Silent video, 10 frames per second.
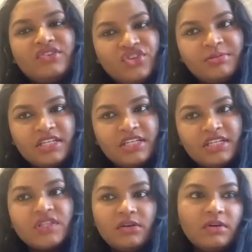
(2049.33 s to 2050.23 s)
internal
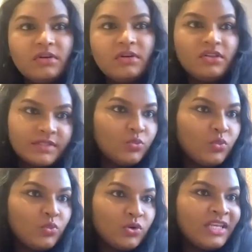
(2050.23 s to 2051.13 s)
procedures of the local
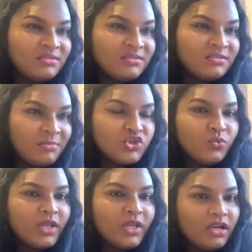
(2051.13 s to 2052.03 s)
authority and what we need to make
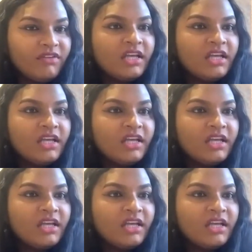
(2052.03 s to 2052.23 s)
sure we